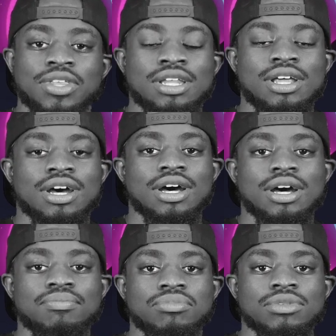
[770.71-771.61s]
And
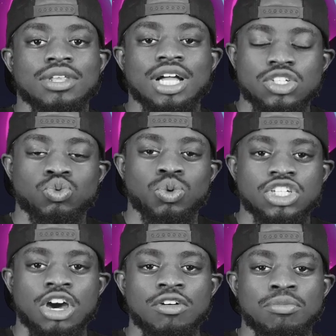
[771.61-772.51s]
uh, I just want
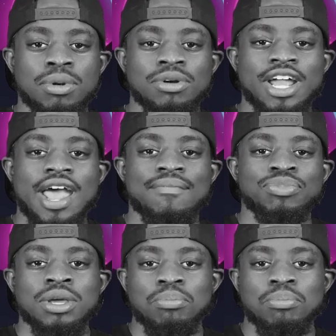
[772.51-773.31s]
y'all to remember that.